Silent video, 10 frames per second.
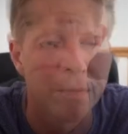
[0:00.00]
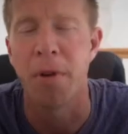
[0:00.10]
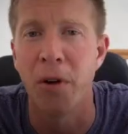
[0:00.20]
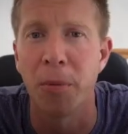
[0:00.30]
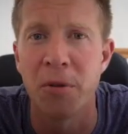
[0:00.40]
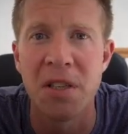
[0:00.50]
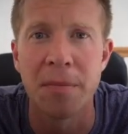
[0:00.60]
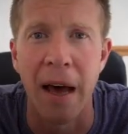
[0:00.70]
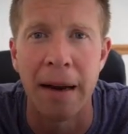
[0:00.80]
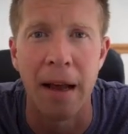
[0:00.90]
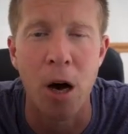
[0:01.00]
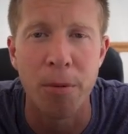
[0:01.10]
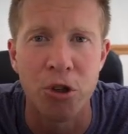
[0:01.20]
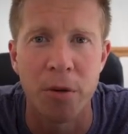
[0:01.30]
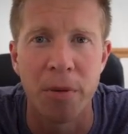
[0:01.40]
Both Optimism and
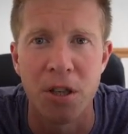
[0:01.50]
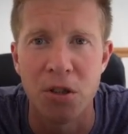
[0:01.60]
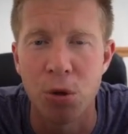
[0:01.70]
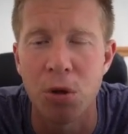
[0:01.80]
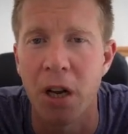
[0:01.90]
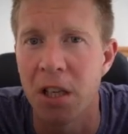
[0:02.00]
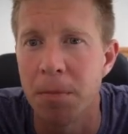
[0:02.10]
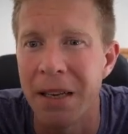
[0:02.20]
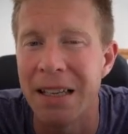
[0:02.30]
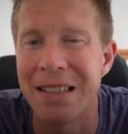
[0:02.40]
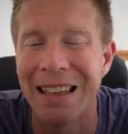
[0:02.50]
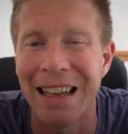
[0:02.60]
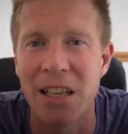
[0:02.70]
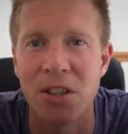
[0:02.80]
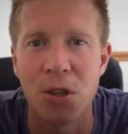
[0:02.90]
Arbitrum are the two kind of competing
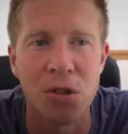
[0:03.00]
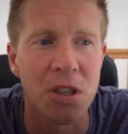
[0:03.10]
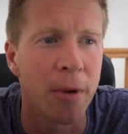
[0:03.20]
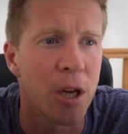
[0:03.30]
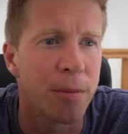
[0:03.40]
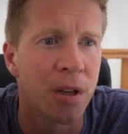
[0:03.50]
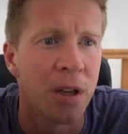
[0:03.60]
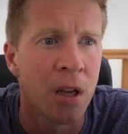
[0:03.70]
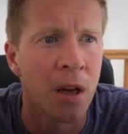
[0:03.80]
layer 2s at the moment.